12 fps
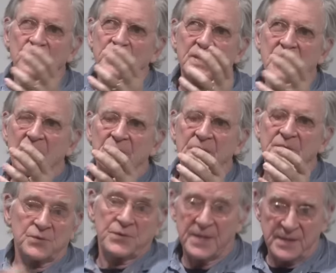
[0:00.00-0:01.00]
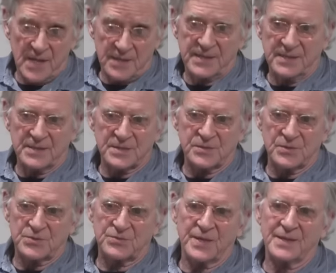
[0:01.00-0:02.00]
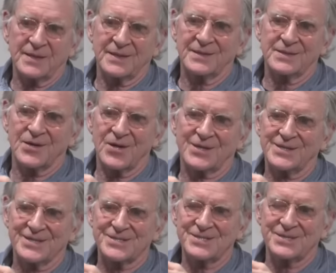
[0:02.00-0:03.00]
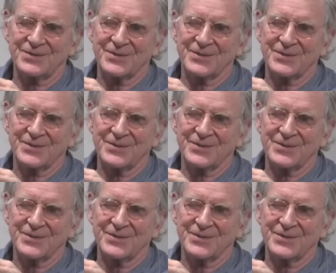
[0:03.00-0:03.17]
won't be calm enough, so then nothingness looks great, like a darkness,